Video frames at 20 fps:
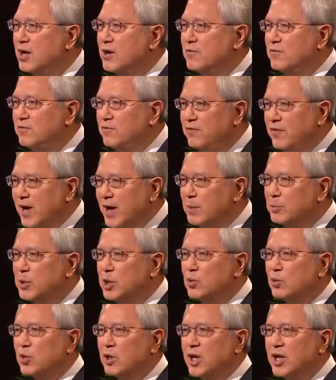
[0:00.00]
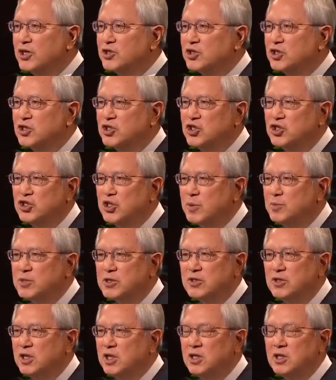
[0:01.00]
family
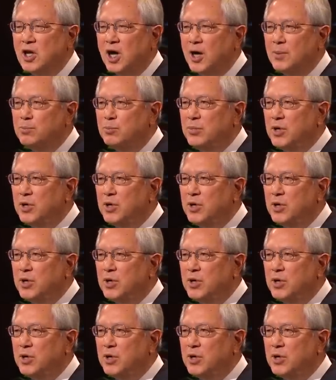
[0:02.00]
relationships need not